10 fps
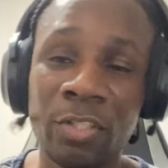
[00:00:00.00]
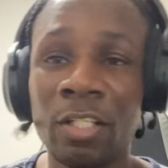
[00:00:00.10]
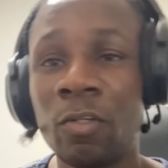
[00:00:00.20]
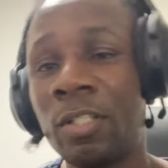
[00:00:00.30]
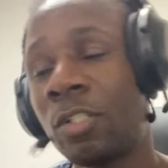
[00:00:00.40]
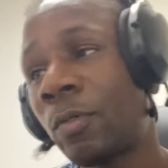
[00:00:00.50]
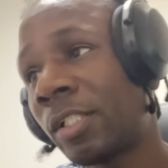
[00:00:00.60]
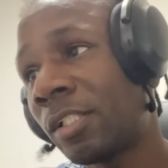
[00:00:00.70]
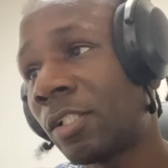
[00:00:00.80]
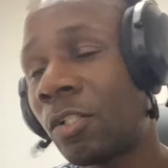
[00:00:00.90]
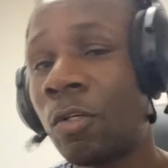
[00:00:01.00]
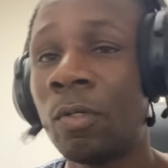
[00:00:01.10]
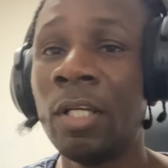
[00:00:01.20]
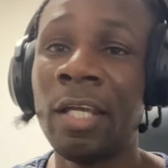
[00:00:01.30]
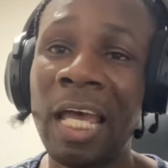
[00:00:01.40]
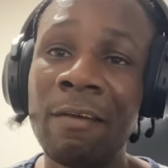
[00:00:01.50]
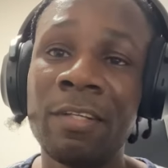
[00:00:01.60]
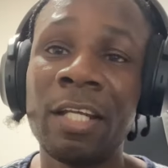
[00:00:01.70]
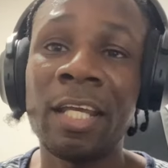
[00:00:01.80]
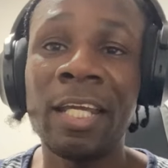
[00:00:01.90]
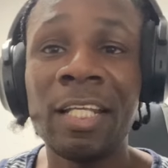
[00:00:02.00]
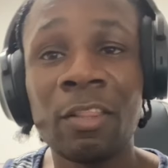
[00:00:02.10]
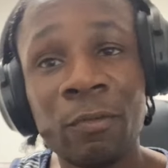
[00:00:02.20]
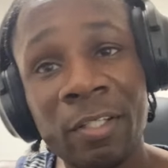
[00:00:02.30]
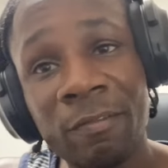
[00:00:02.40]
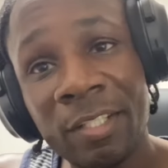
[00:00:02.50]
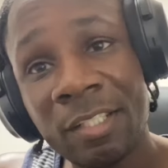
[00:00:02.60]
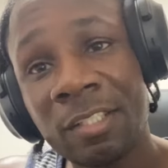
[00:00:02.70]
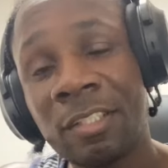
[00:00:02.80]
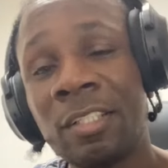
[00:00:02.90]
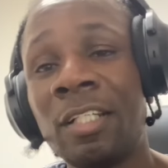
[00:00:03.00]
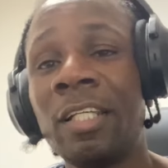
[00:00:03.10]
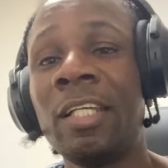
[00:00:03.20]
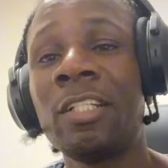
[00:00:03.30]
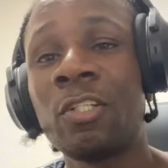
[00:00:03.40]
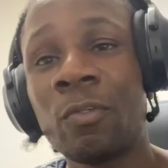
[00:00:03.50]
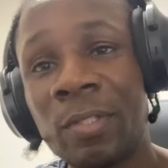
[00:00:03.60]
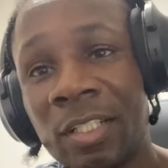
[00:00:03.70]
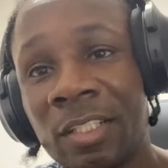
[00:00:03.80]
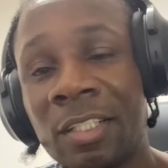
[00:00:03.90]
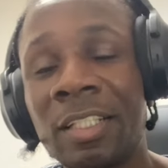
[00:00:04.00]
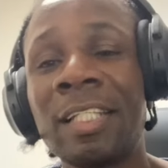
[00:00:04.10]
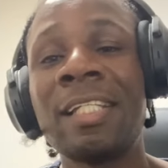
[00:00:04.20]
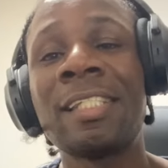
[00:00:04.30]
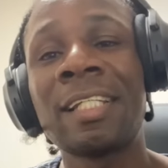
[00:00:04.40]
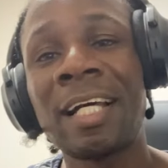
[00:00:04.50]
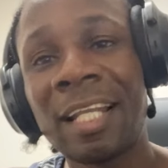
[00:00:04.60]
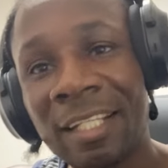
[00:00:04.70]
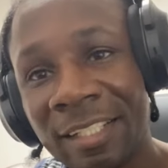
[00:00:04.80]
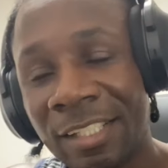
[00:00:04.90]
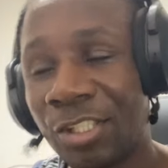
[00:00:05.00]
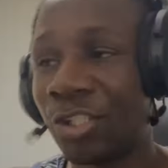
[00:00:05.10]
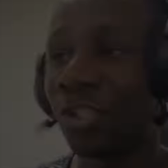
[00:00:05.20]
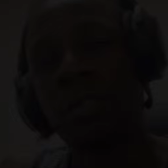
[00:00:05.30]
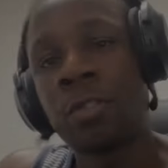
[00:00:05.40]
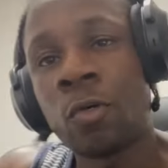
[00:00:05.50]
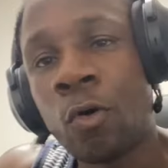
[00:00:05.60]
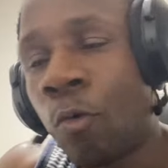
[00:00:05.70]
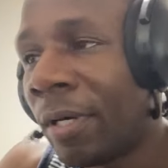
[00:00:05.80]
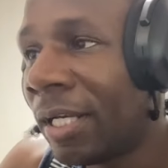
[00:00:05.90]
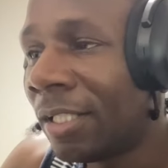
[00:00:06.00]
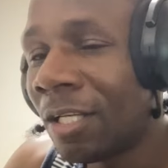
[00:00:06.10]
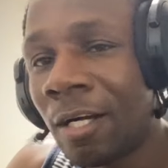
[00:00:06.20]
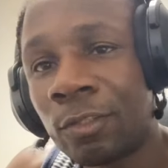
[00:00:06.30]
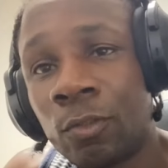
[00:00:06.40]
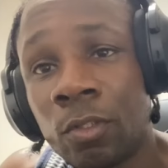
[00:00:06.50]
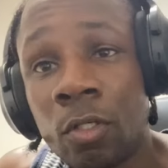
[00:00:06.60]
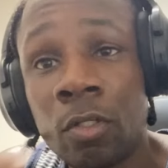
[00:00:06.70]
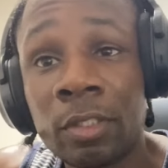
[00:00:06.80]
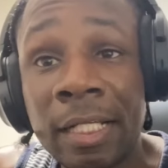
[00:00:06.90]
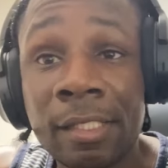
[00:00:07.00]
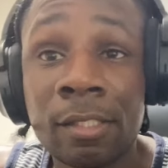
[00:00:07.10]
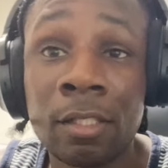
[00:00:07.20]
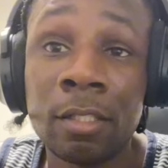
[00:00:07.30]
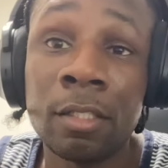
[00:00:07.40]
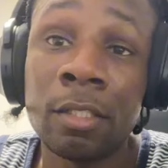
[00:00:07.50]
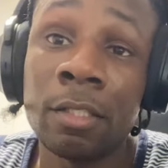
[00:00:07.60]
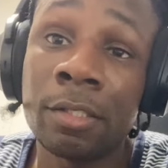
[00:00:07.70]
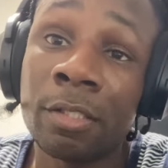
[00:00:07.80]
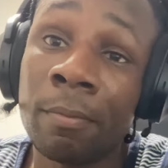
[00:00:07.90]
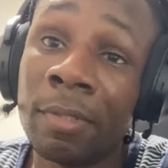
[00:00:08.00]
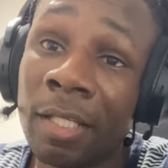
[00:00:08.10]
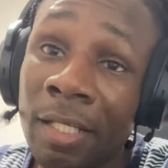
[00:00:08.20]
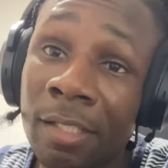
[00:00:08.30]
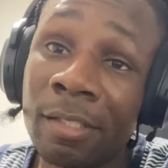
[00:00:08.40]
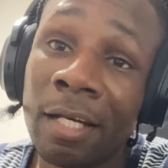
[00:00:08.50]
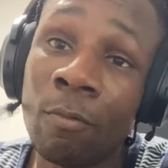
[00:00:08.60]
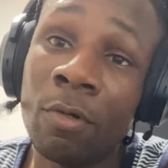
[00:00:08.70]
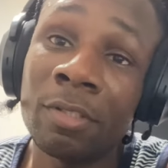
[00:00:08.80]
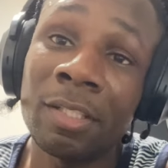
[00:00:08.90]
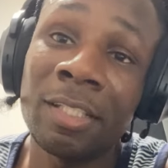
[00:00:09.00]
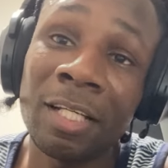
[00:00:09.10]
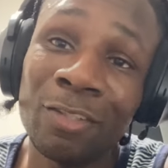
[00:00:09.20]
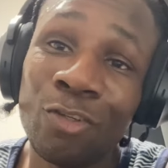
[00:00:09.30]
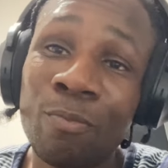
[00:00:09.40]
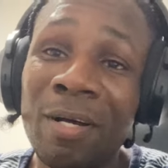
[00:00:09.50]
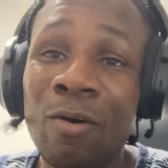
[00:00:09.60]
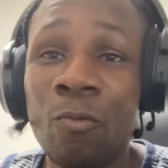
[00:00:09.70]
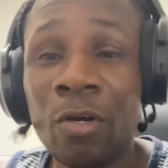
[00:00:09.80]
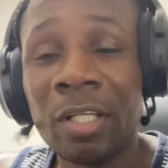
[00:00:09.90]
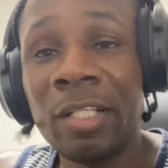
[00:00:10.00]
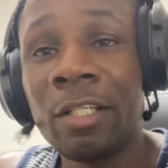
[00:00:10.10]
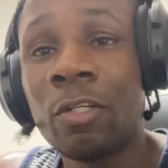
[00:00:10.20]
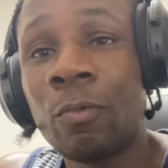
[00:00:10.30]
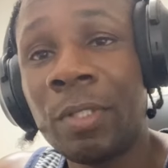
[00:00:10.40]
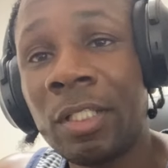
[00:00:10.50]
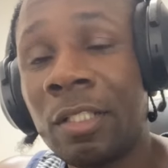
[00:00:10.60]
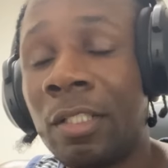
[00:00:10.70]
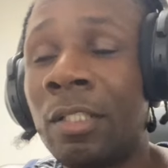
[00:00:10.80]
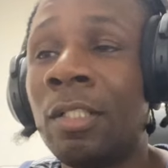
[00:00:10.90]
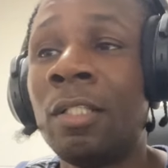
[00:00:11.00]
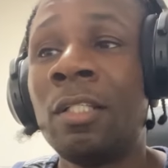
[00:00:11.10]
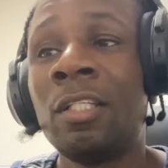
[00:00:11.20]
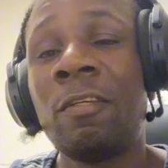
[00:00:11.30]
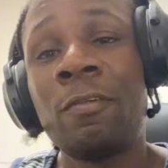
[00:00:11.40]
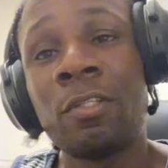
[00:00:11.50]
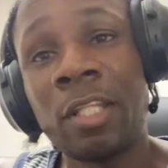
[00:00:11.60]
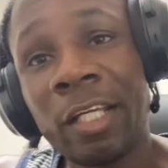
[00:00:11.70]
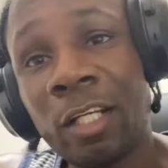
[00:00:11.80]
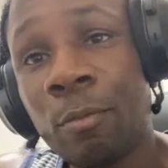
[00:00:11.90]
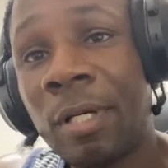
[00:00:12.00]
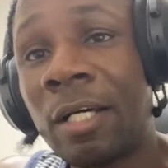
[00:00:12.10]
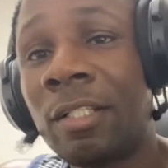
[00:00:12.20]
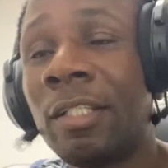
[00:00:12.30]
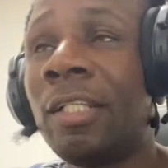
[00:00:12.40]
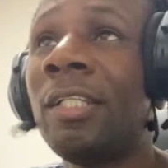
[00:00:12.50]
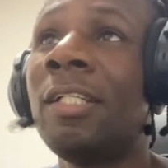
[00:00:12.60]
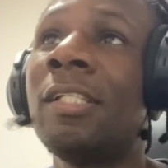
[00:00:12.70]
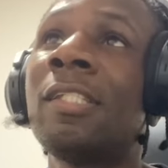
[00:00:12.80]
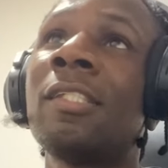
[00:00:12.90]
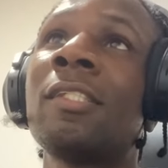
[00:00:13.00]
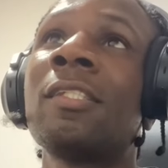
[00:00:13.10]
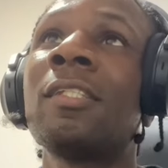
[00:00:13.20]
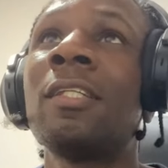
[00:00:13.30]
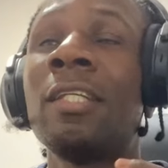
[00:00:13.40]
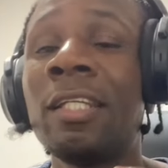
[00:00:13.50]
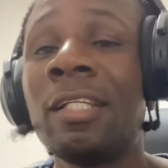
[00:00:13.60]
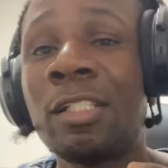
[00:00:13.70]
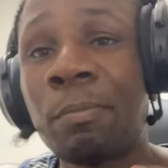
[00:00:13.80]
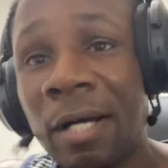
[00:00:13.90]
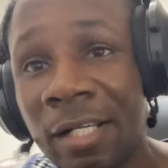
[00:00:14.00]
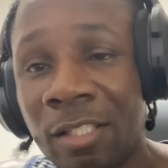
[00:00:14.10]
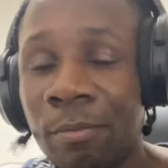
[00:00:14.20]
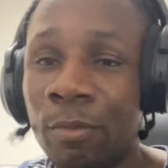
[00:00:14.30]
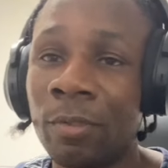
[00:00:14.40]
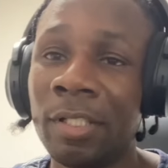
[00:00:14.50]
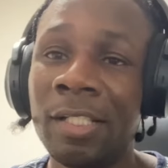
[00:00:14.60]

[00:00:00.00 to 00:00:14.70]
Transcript: You get all these questions. So having an A3 visa in Korea is clutch. So I hope I didn't talk too long. That's some things that I wanted to tell you about working in Korea. If you're thinking about it, it's possible.